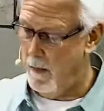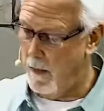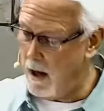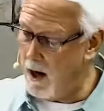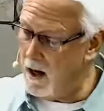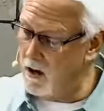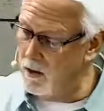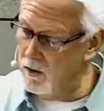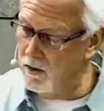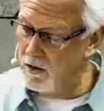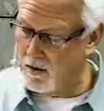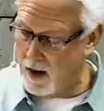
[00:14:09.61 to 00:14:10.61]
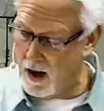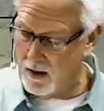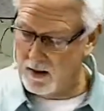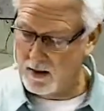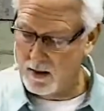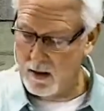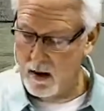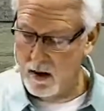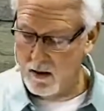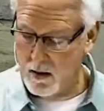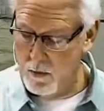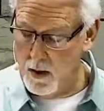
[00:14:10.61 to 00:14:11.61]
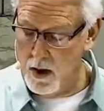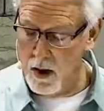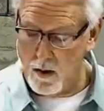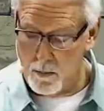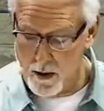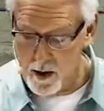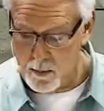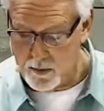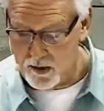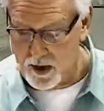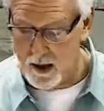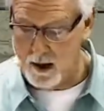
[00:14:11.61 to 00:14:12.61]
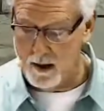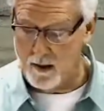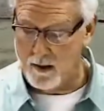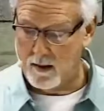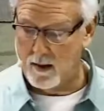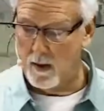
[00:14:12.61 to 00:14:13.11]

God uses us to meet other people's needs.